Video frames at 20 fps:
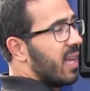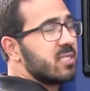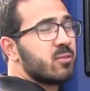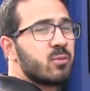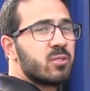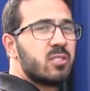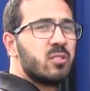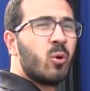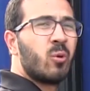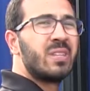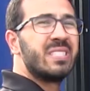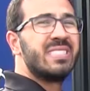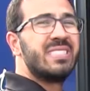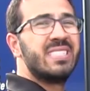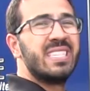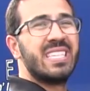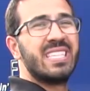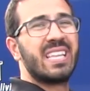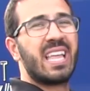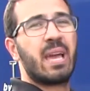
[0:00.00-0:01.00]
That's what's known as
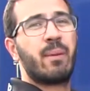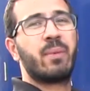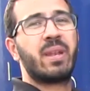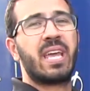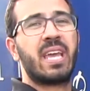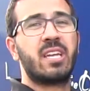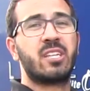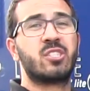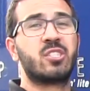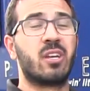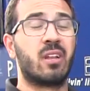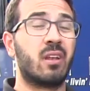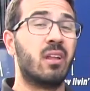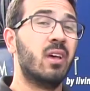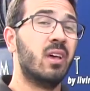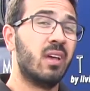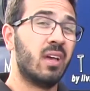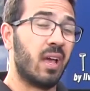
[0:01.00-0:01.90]
delamination.